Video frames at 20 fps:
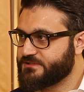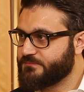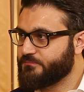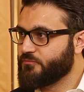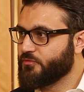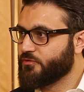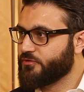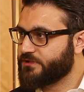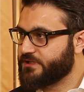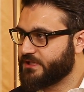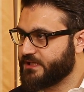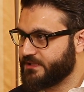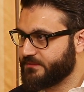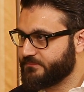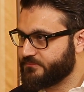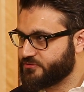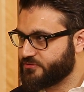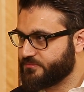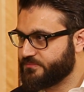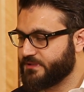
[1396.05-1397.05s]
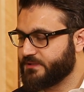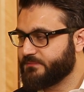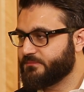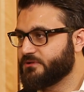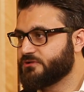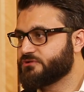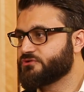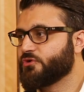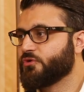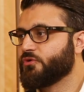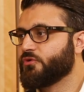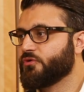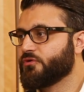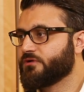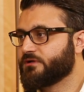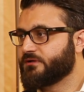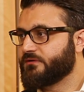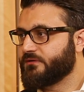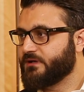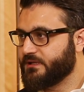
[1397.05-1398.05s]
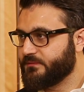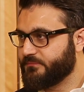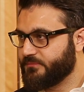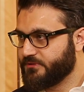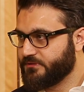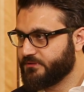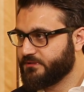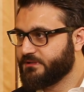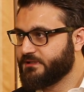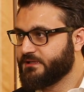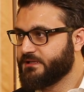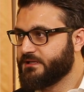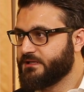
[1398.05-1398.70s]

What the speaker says: some more time to be able to hold credible,